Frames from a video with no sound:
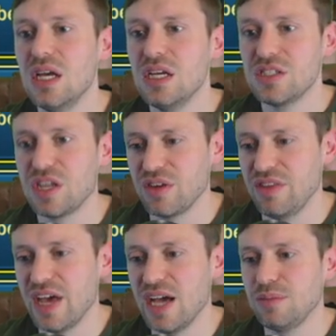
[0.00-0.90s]
Start doing
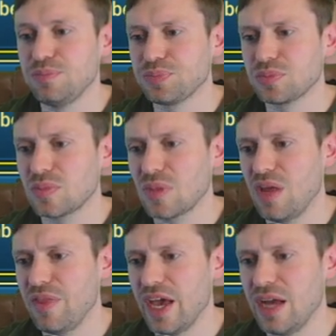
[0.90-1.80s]
that
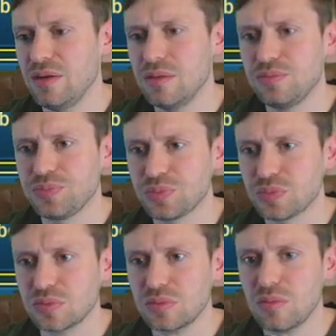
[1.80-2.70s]
and then
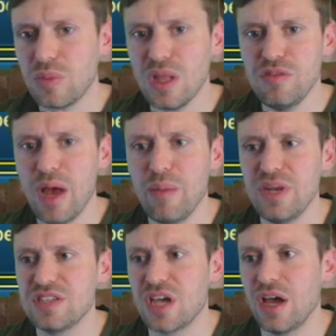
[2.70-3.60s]
it's about a
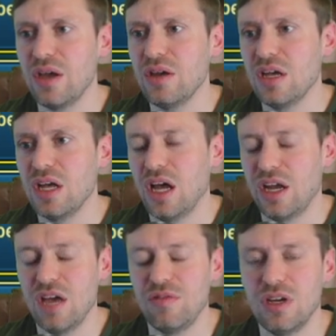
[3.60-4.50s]
minute to go, and
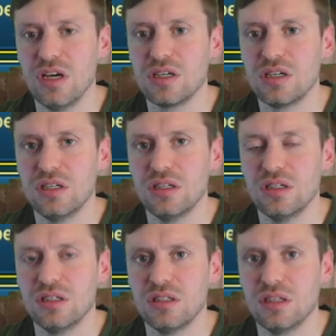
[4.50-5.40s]
I have a look,
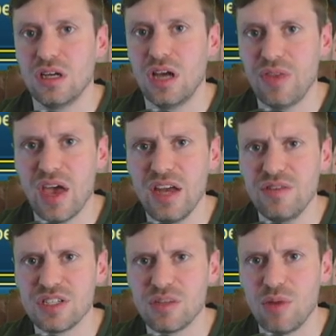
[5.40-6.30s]
and they're ahead of
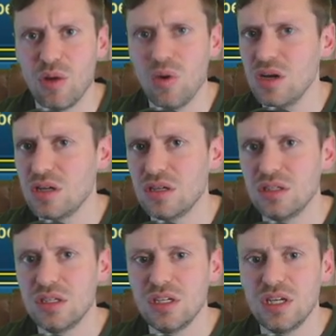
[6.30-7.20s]
us. I'm like, what?
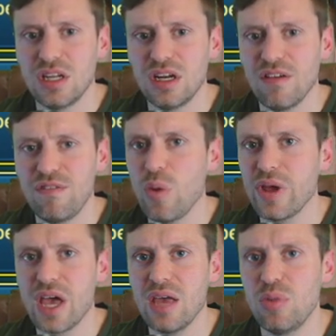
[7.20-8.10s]
They're like
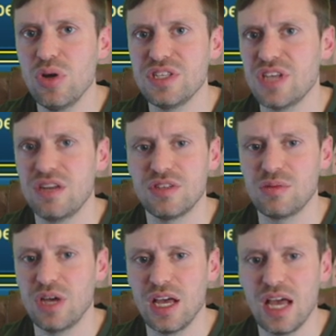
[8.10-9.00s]
40k points ahead of us. I'm
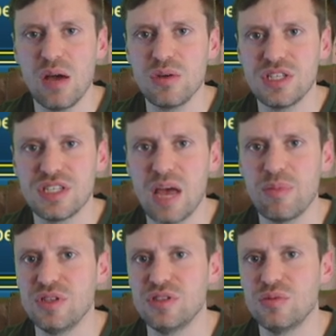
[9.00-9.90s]
like, how has this
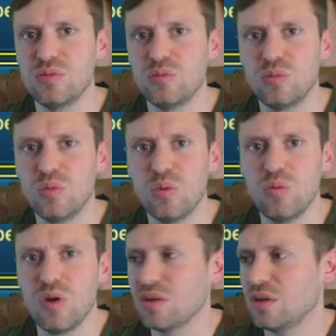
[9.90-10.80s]
happened? What?
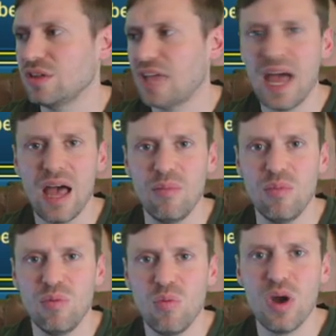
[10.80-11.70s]
what damn,
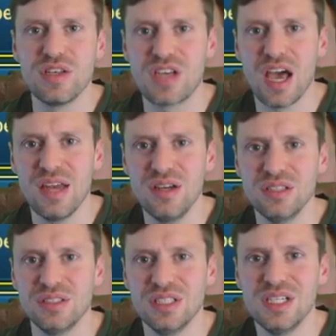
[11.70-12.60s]
what is going on?